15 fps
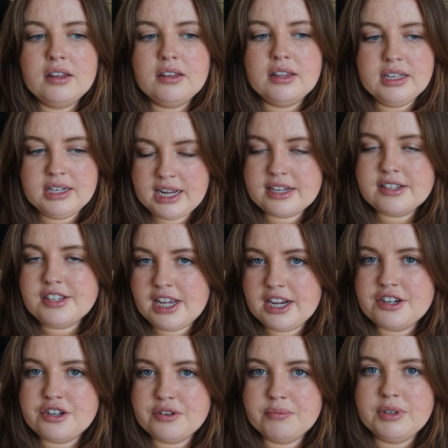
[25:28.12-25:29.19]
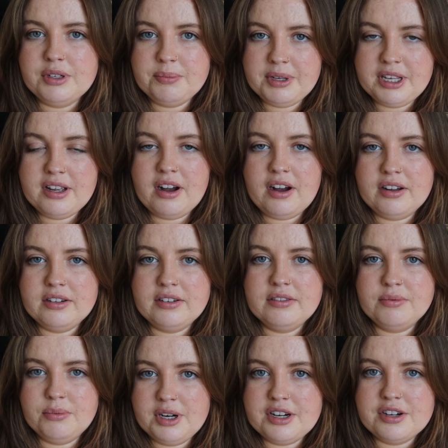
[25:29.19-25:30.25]
The next section will be
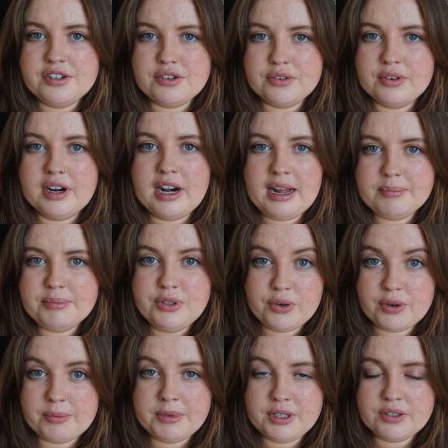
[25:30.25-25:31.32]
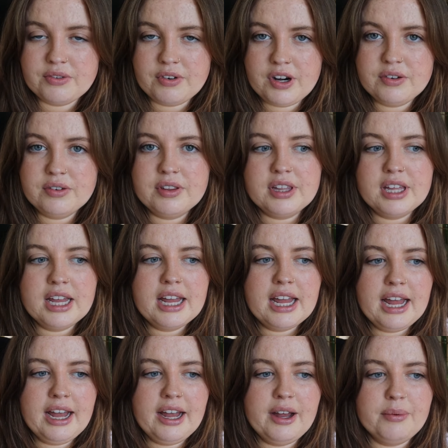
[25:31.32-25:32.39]
on weird or abnormal growth,
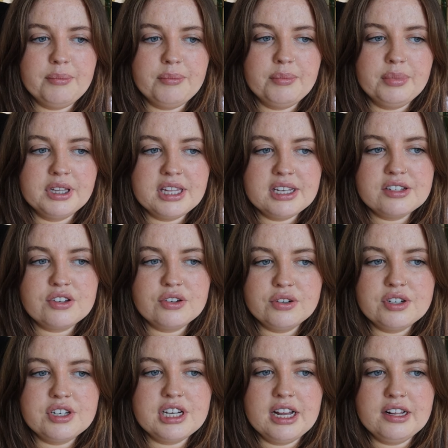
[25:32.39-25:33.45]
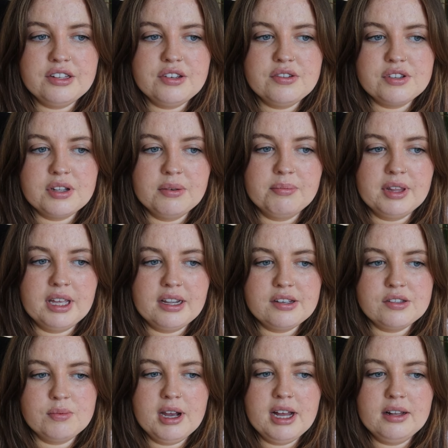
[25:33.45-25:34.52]
but this could tell you something
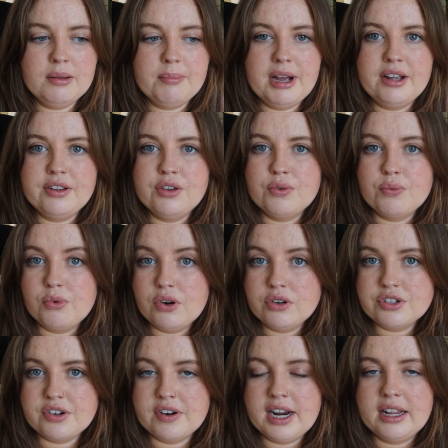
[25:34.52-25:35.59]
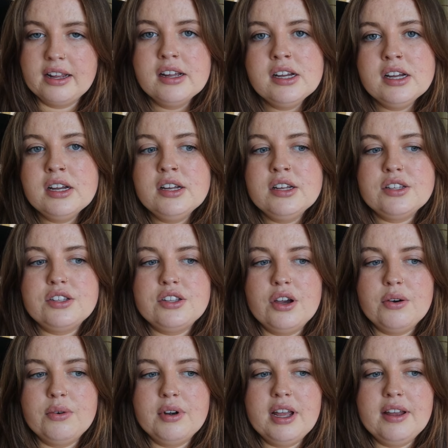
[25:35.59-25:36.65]
as well about your watering.
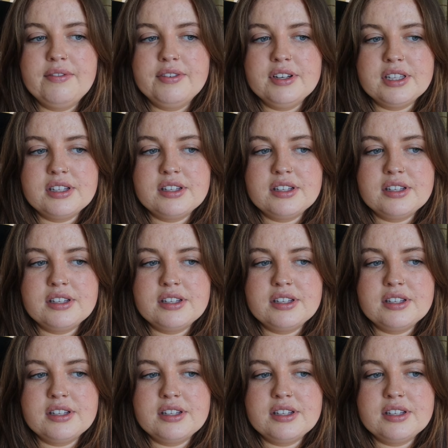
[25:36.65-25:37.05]
So if